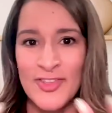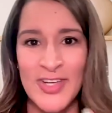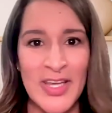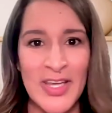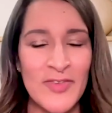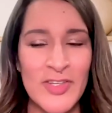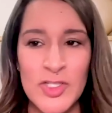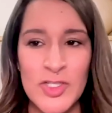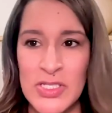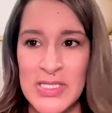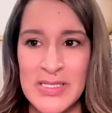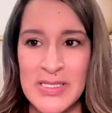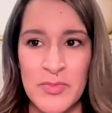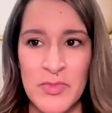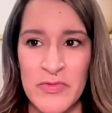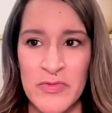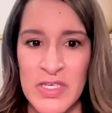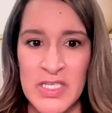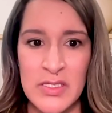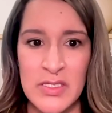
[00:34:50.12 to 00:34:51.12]
Even just some
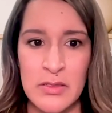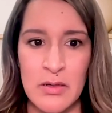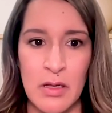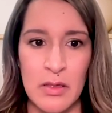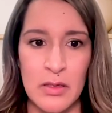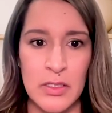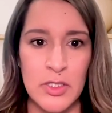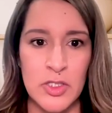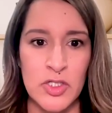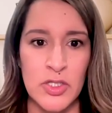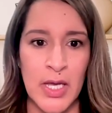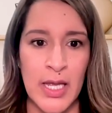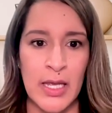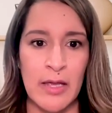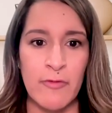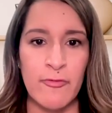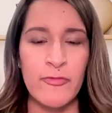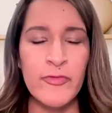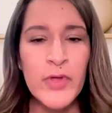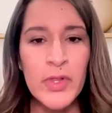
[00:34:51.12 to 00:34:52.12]
of this knowledge, like
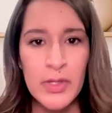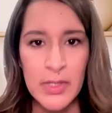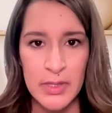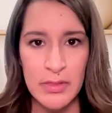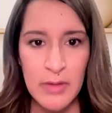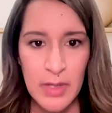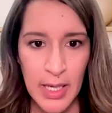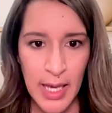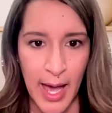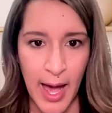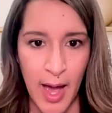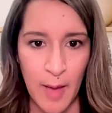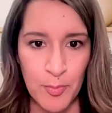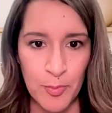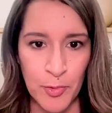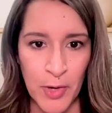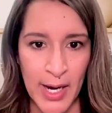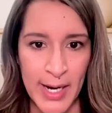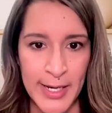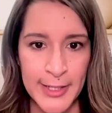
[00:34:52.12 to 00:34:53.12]
fill in the gap,
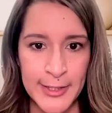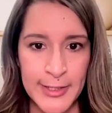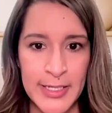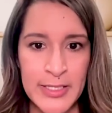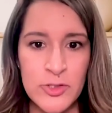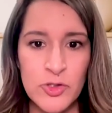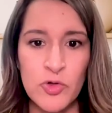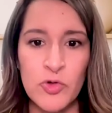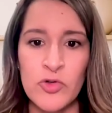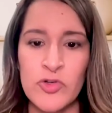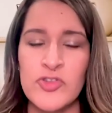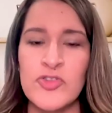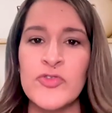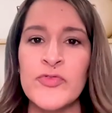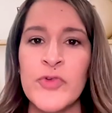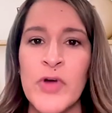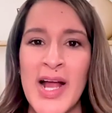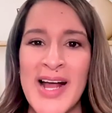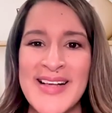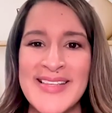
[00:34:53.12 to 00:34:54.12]
right? It's crucial
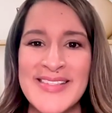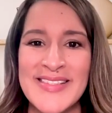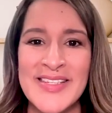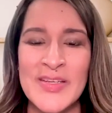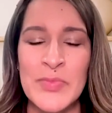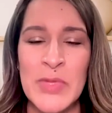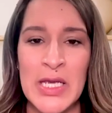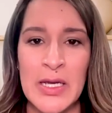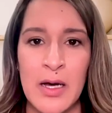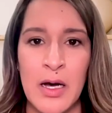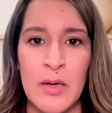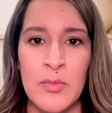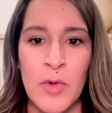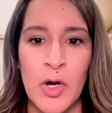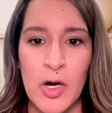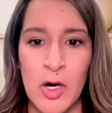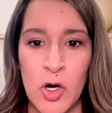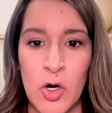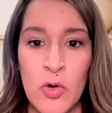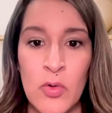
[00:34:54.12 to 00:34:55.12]
for us to become
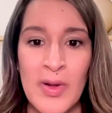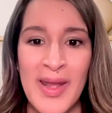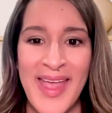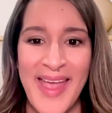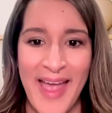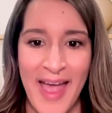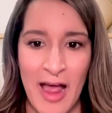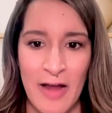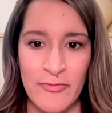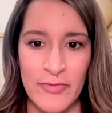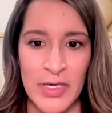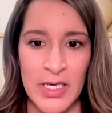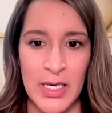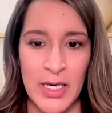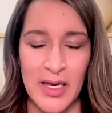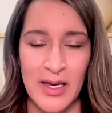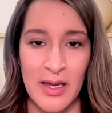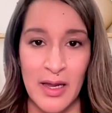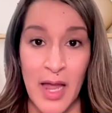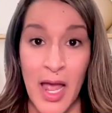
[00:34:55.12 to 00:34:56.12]
our own
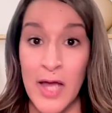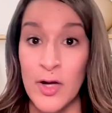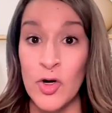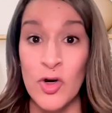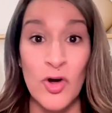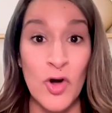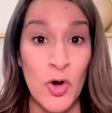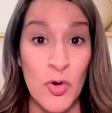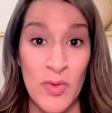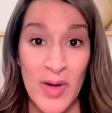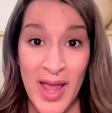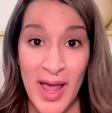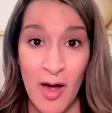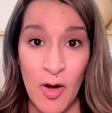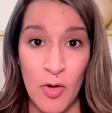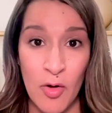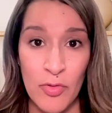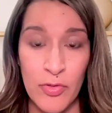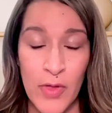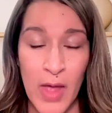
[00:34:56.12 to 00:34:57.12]
advocate at our own
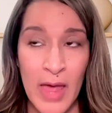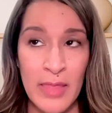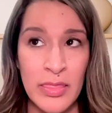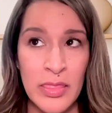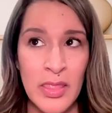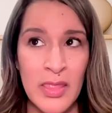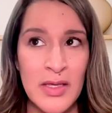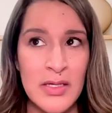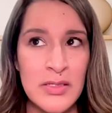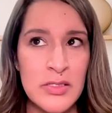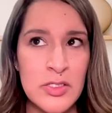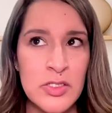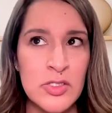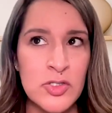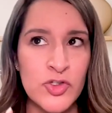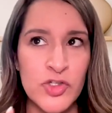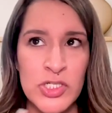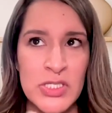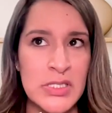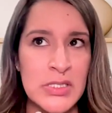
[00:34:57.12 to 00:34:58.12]
health. And this
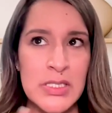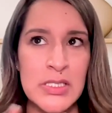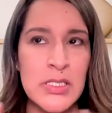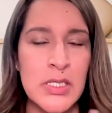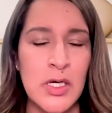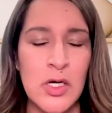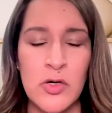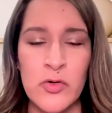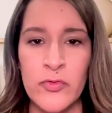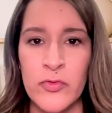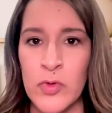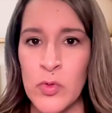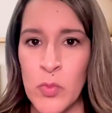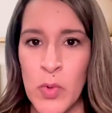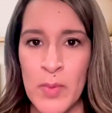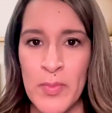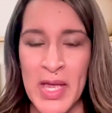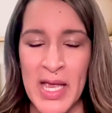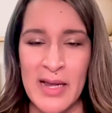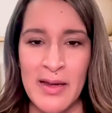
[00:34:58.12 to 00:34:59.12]
just doesn't go for
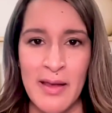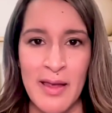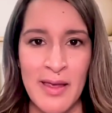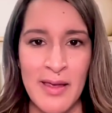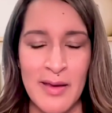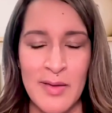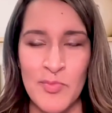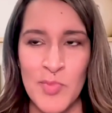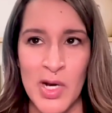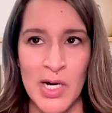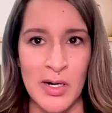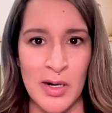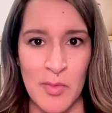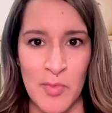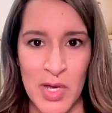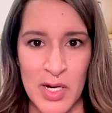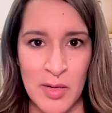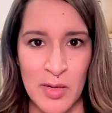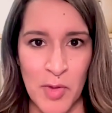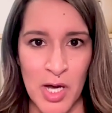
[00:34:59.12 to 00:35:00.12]
women in
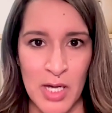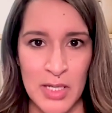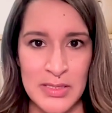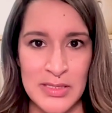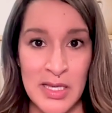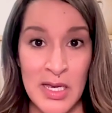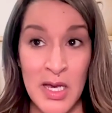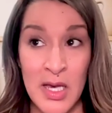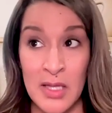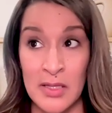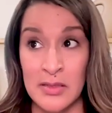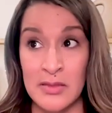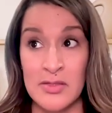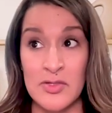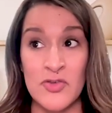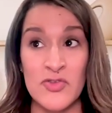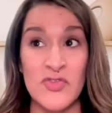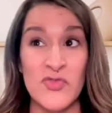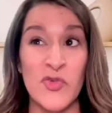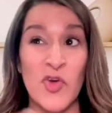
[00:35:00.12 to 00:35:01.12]
perimenopause. This
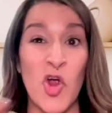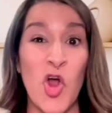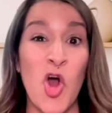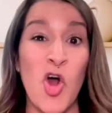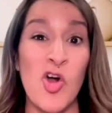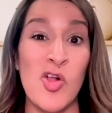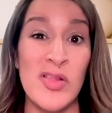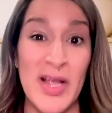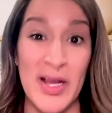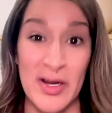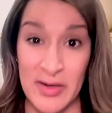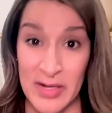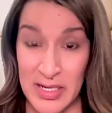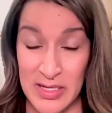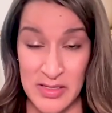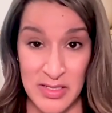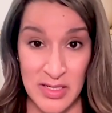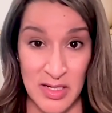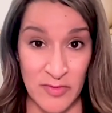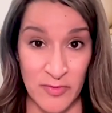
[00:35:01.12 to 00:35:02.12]
goes for all
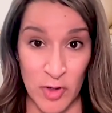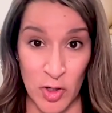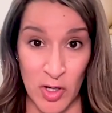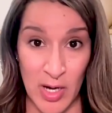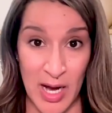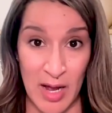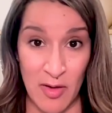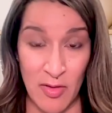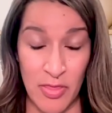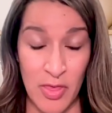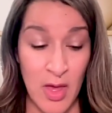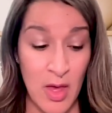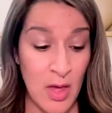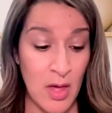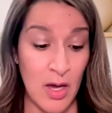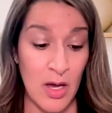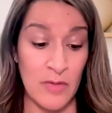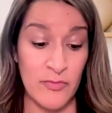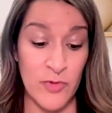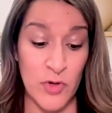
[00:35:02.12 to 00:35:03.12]
areas of your health,
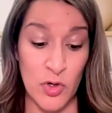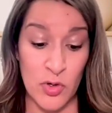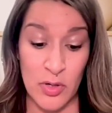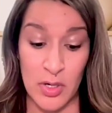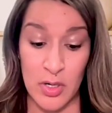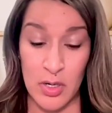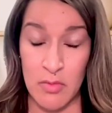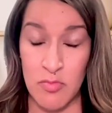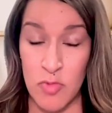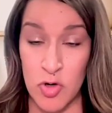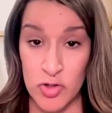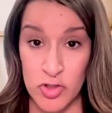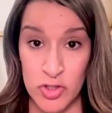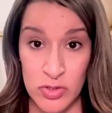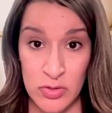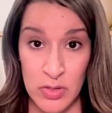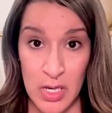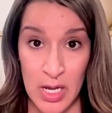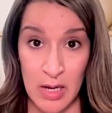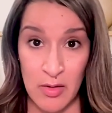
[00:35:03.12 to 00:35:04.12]
of your
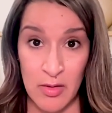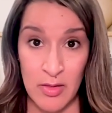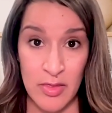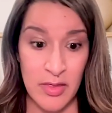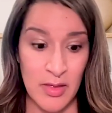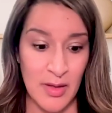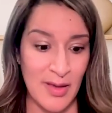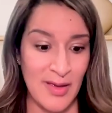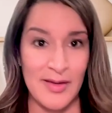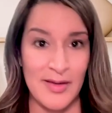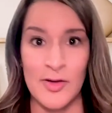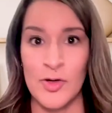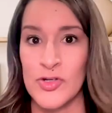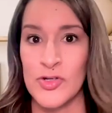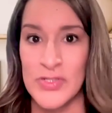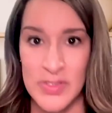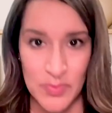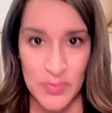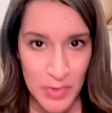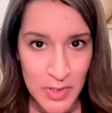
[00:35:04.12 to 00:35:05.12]
emotional health, your
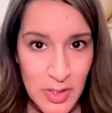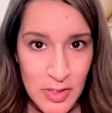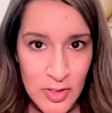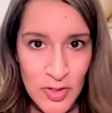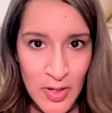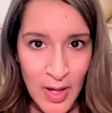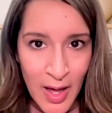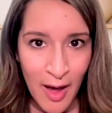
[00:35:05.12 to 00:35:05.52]
spiritual